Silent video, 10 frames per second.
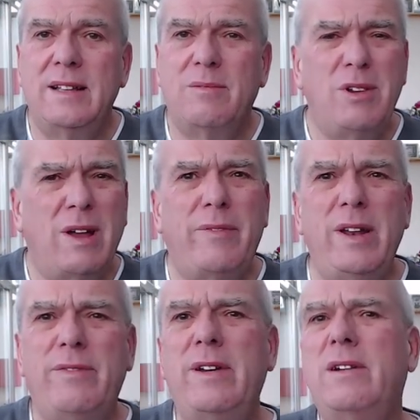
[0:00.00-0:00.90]
I'm not having
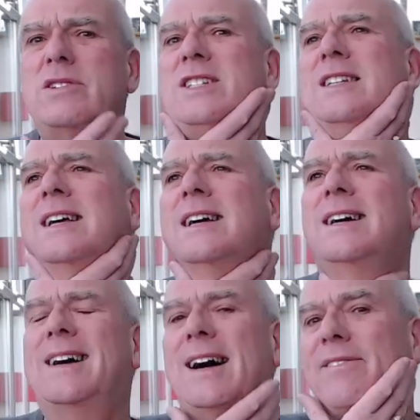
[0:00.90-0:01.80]
a very good
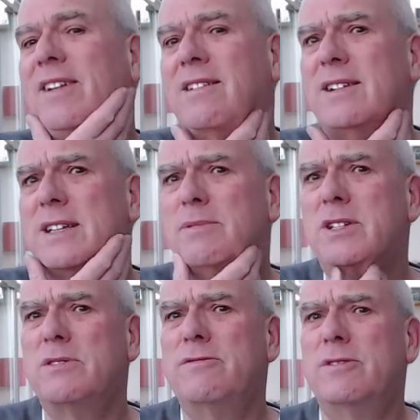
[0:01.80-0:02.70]
start after
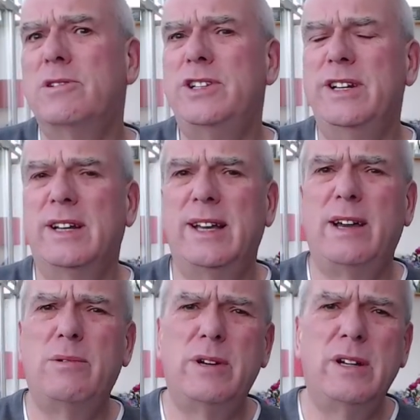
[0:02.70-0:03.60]
Christmas, unfortunately. I
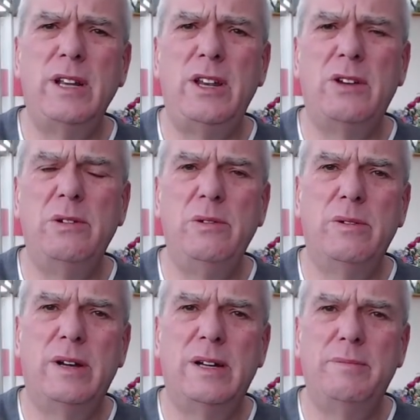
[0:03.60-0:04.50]
was going to
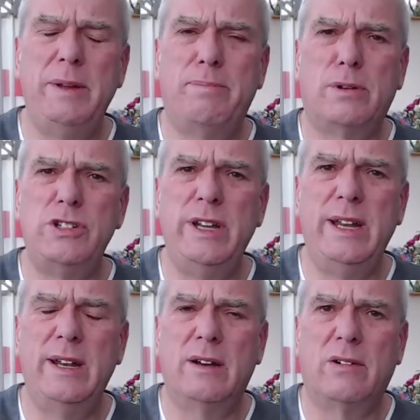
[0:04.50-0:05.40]
do me
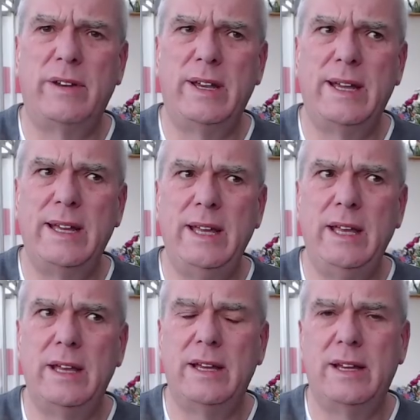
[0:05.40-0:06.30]
bodging on a
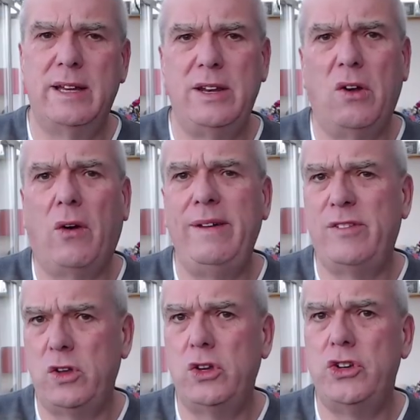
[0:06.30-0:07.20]

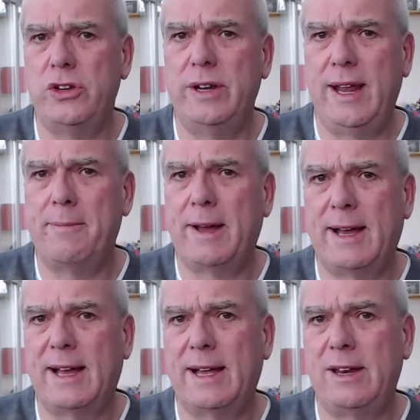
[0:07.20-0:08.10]

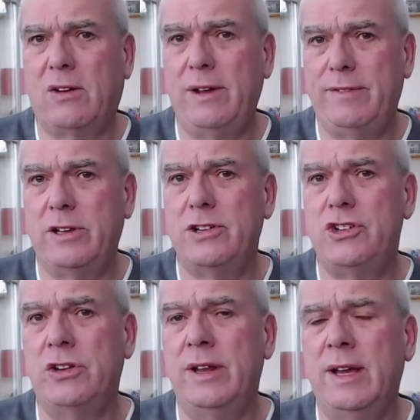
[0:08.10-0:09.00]
Yamaha
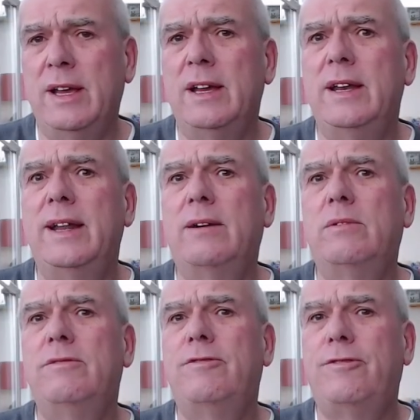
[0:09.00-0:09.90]
Diversion. Now
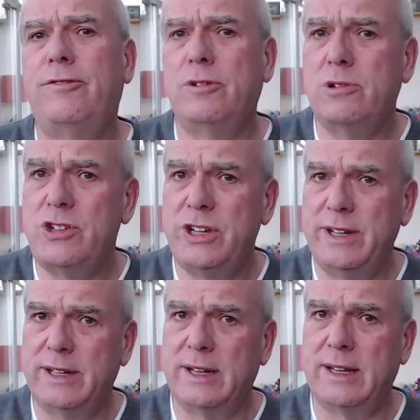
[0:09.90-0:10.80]

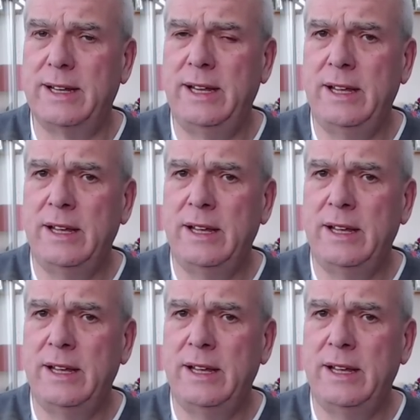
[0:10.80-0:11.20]
unfortunately